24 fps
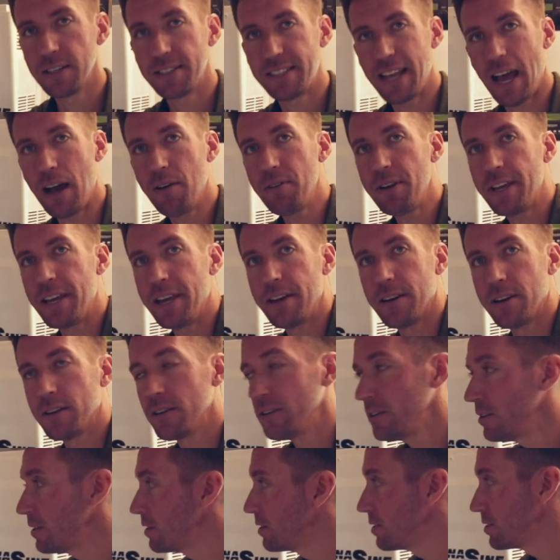down
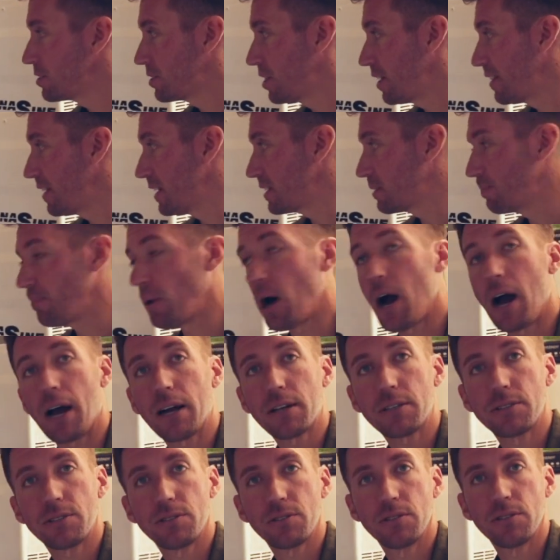here to this
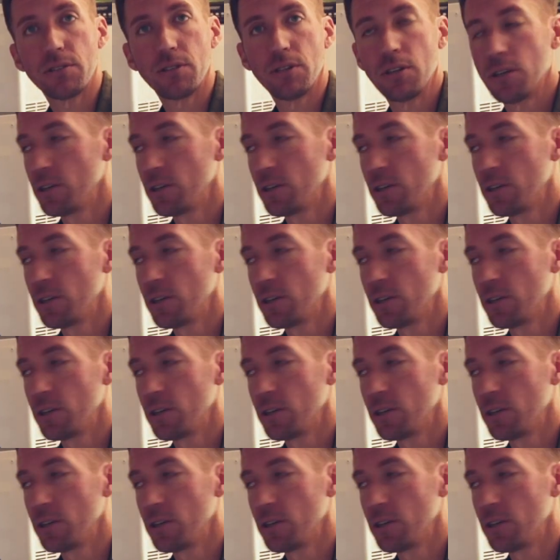box.